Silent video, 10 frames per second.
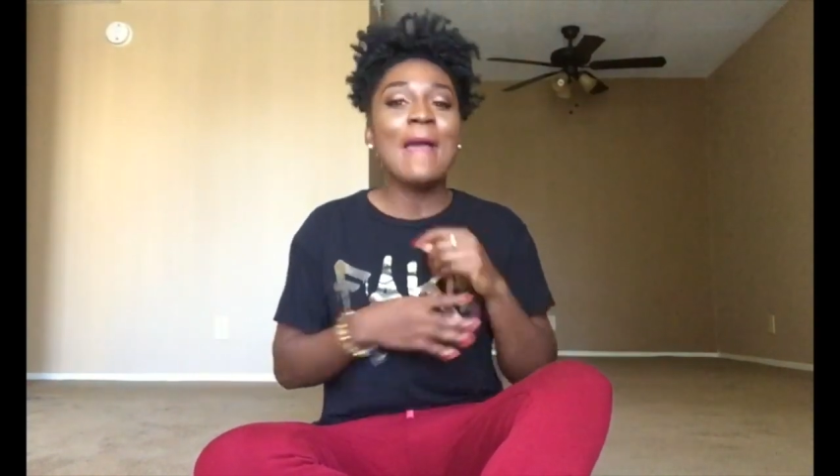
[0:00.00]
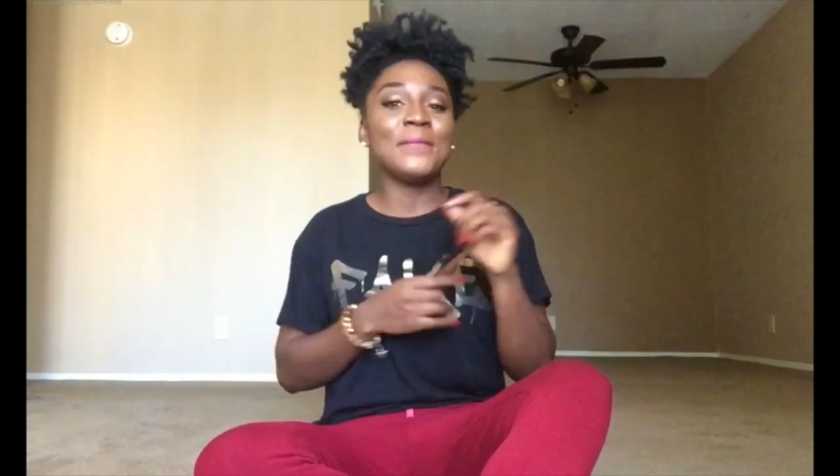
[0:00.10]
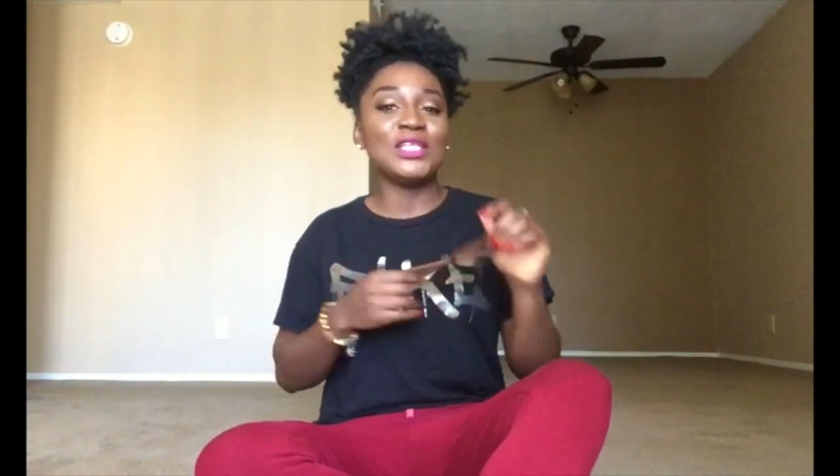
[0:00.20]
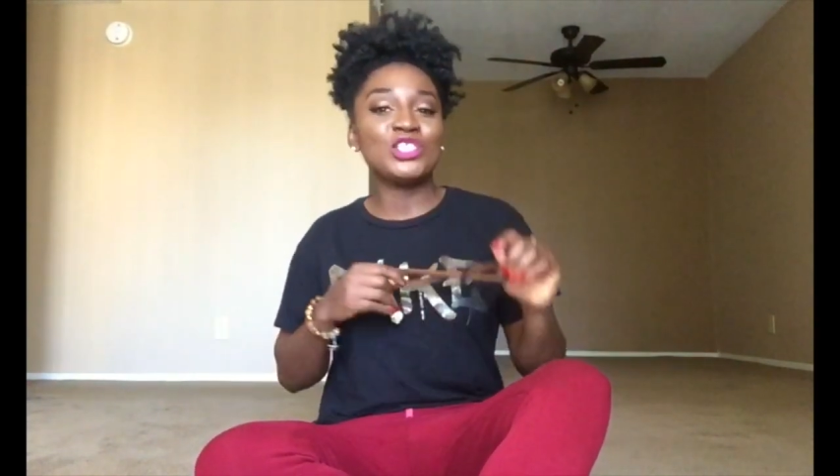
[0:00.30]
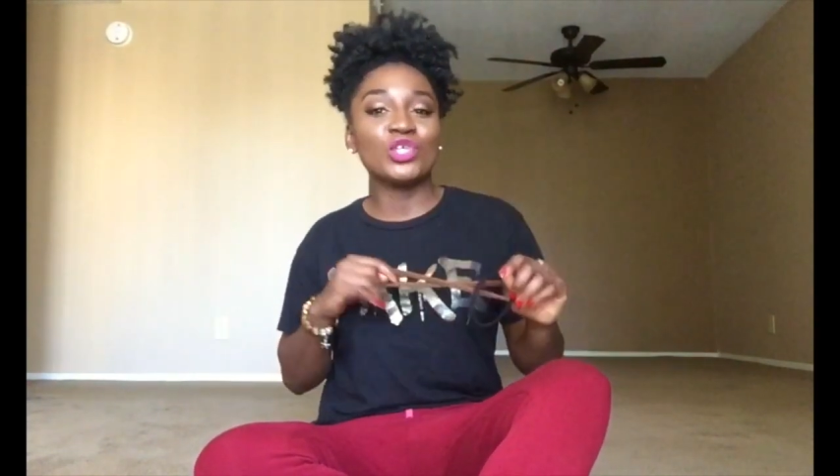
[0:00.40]

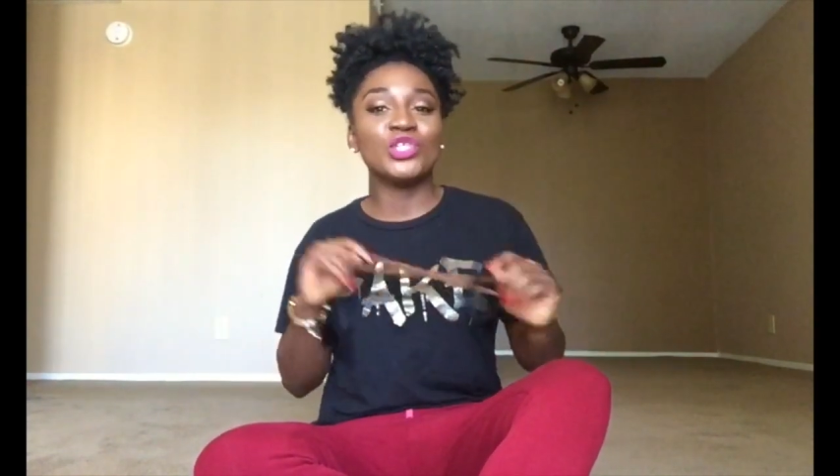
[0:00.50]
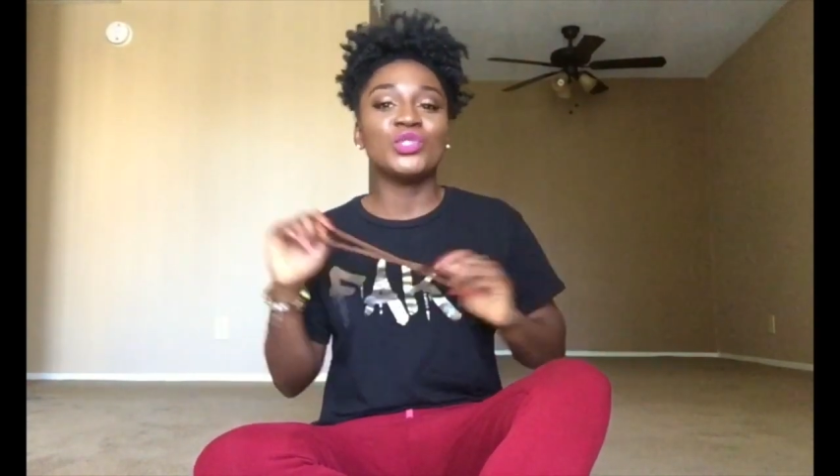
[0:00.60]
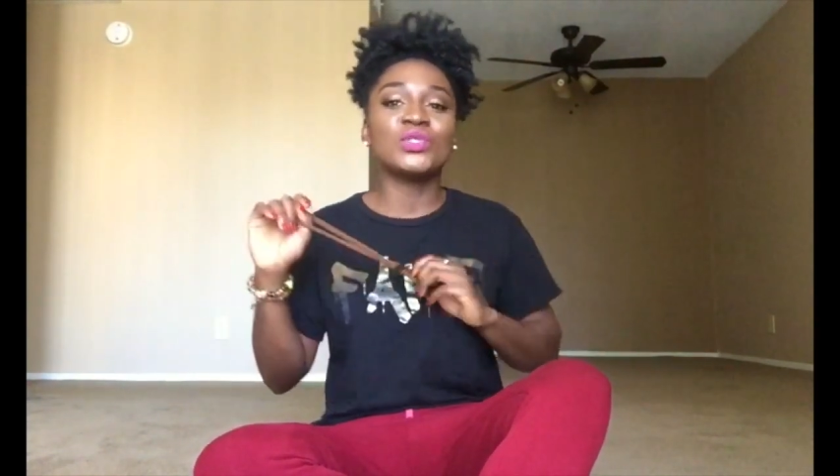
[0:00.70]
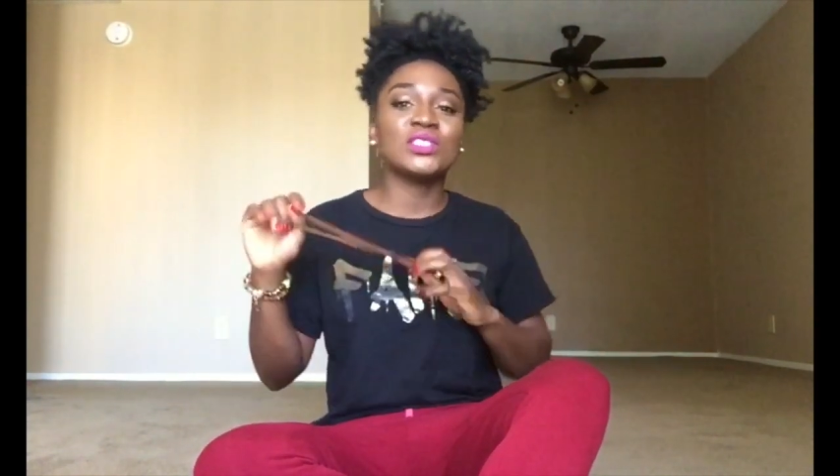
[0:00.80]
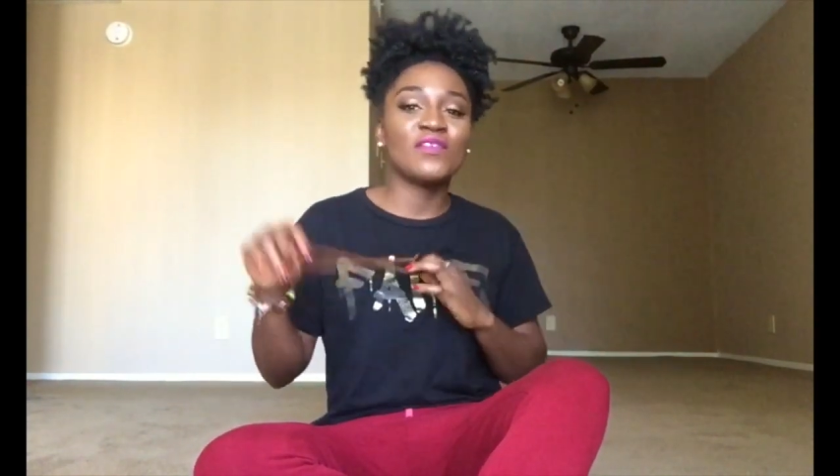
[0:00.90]
me showing
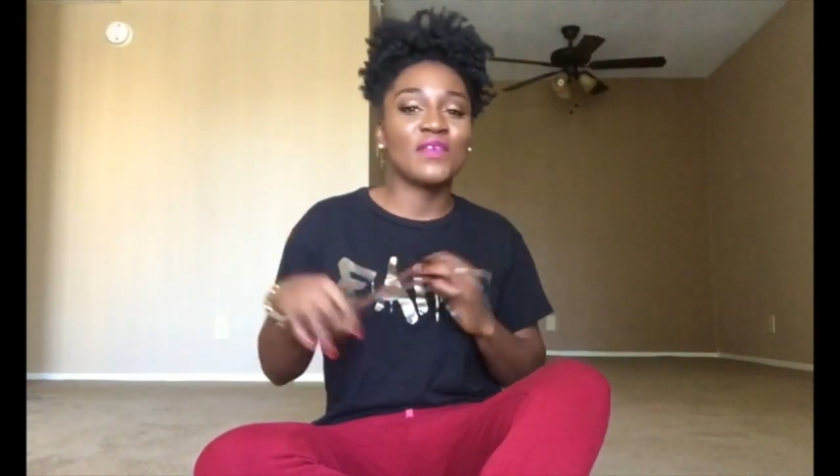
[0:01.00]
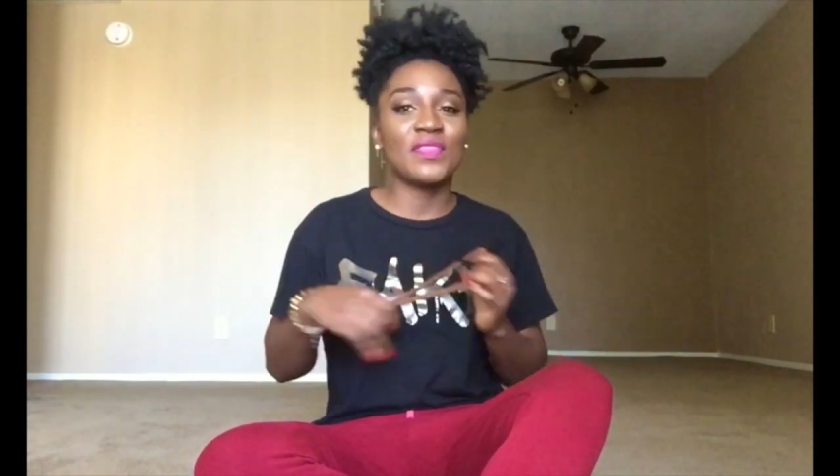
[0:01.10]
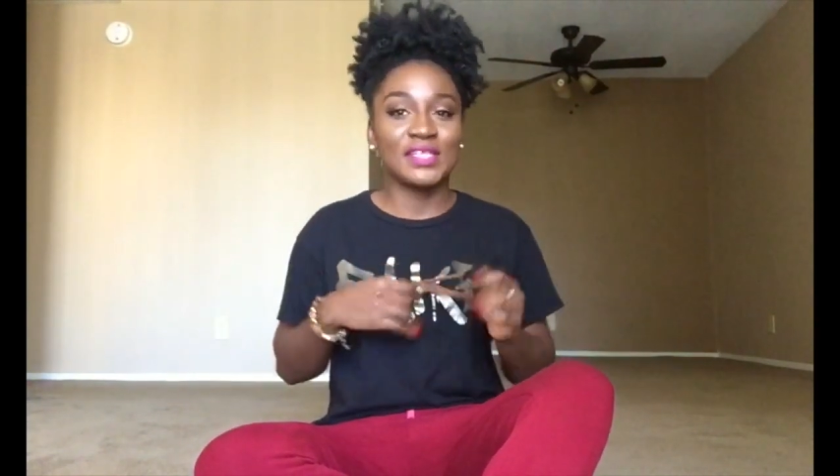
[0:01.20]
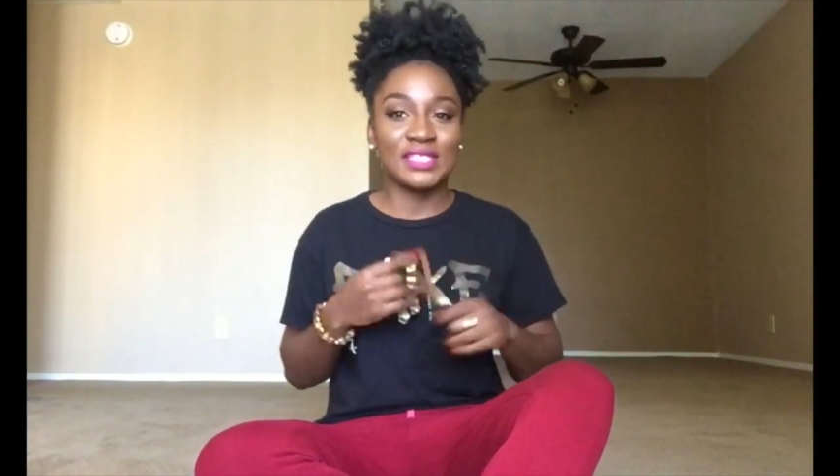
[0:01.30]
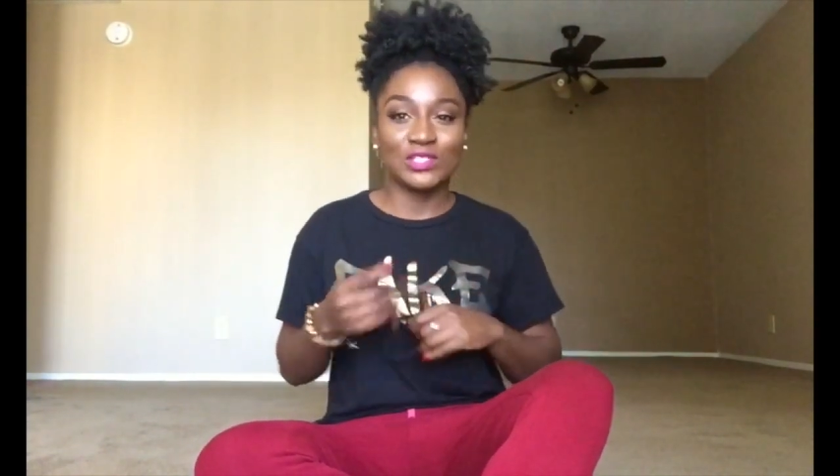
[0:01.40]
you the
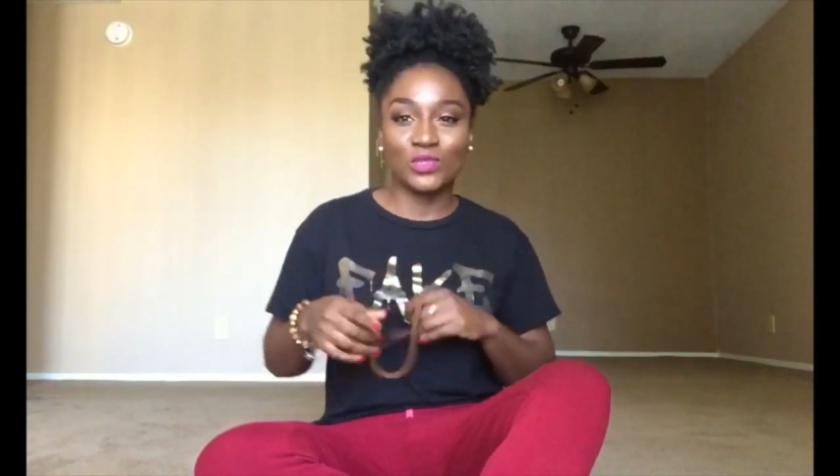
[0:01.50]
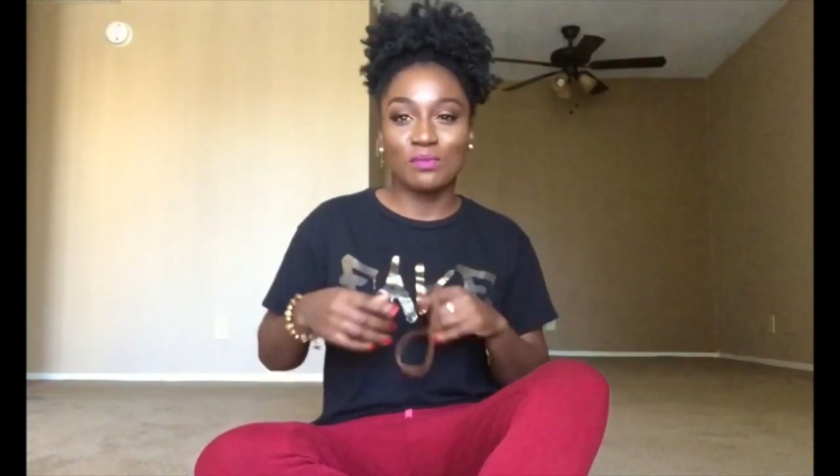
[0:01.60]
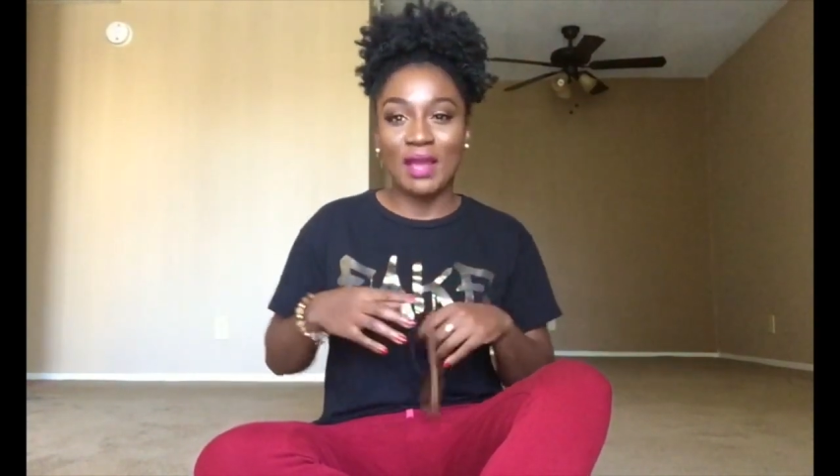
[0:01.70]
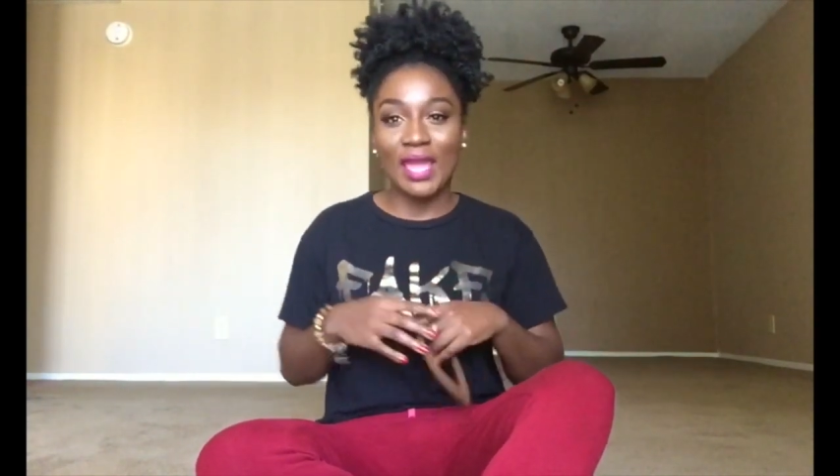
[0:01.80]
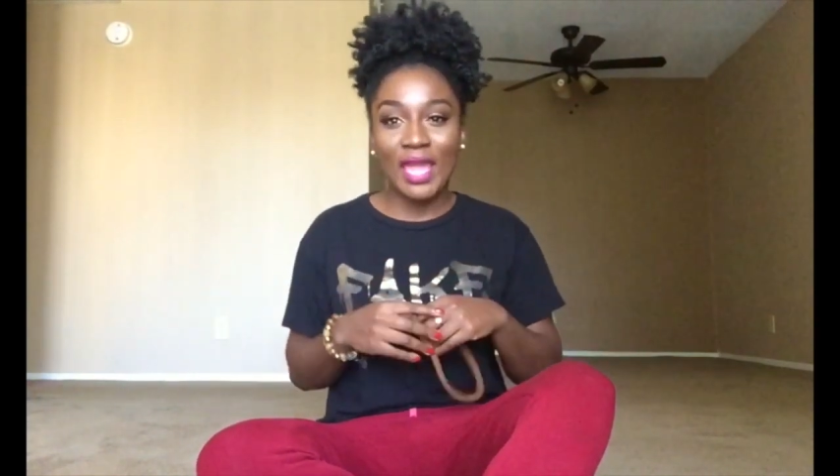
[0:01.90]
different things I do
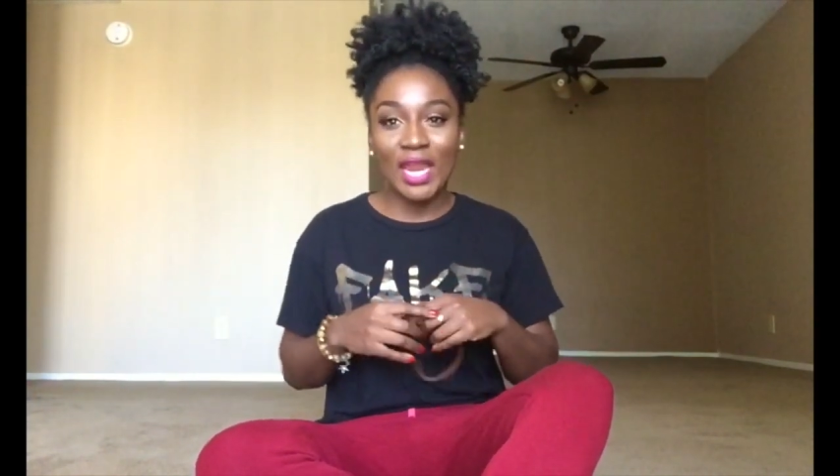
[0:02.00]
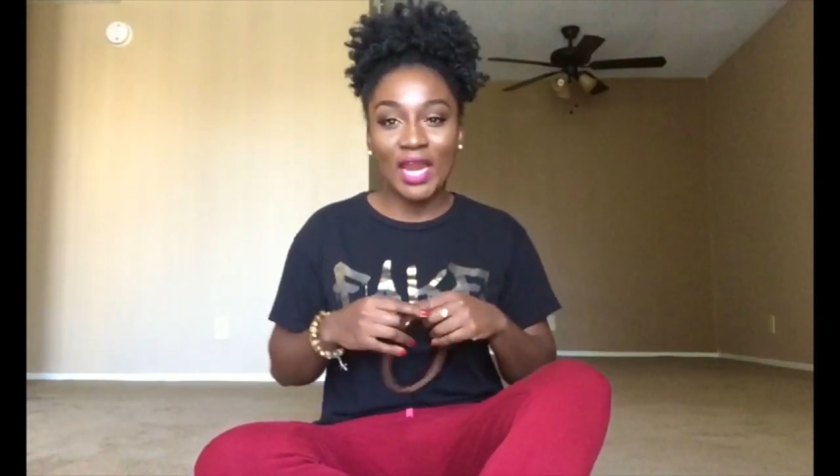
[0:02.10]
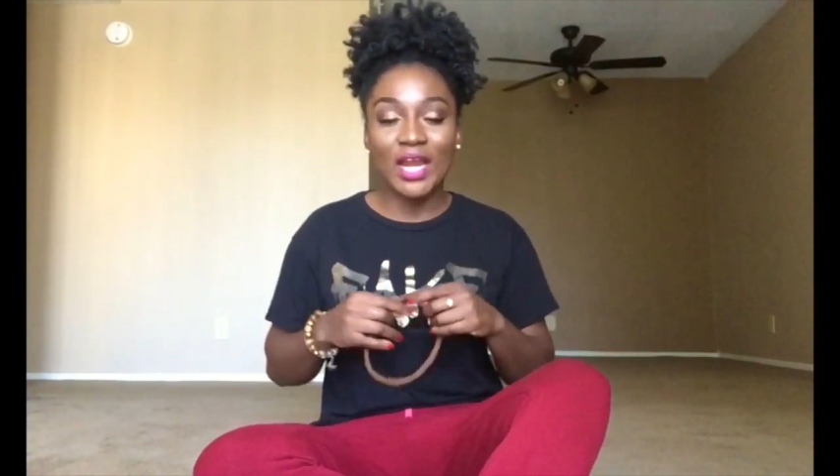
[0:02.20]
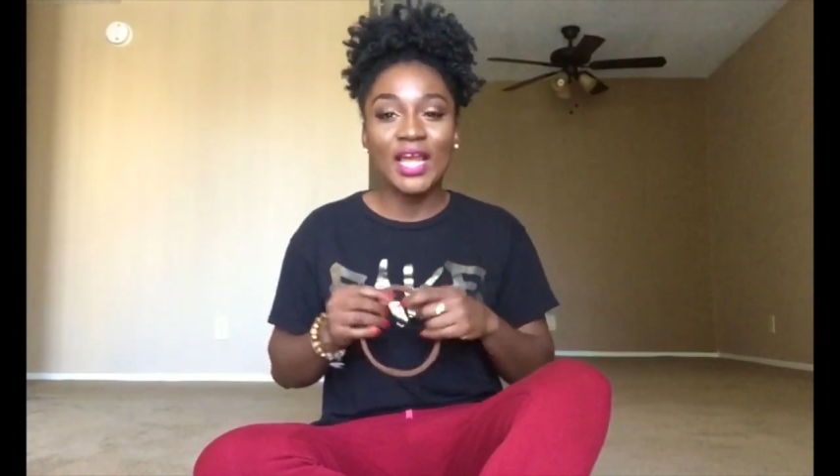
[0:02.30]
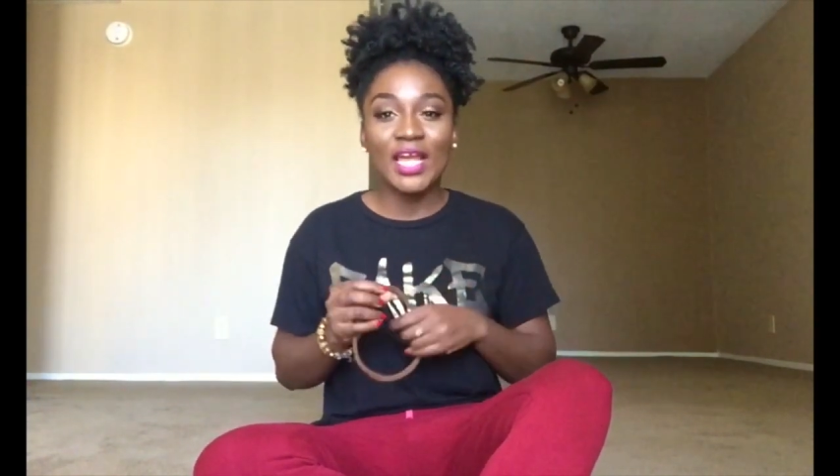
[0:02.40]
with my
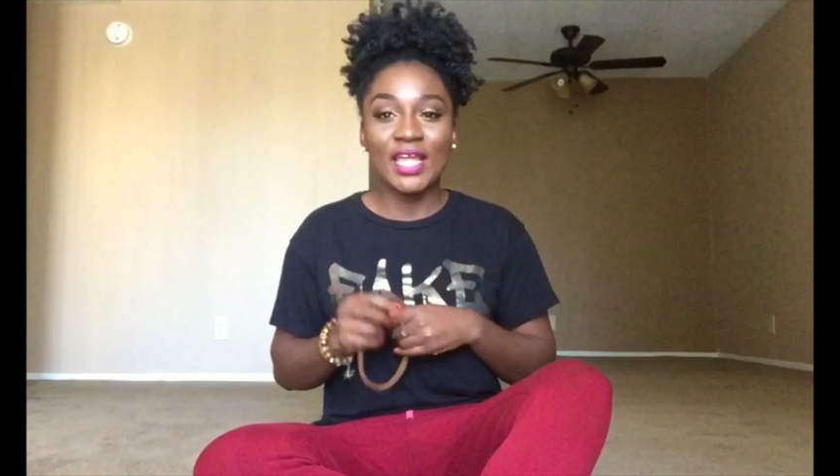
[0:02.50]
hair